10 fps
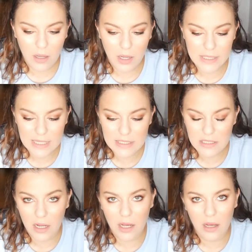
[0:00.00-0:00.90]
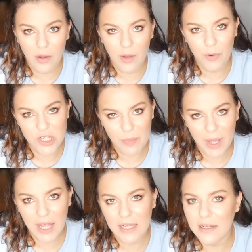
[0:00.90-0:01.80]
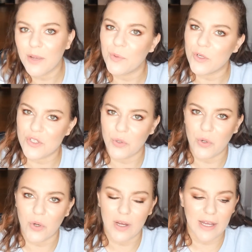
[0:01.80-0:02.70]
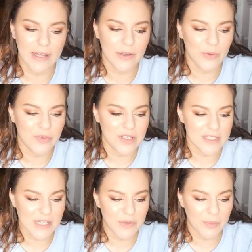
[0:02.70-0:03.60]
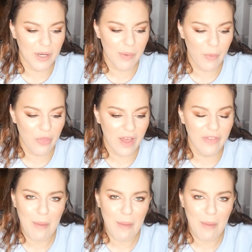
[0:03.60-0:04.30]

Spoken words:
I did start a project plan. I'm not sure how successful I'm going to be with that.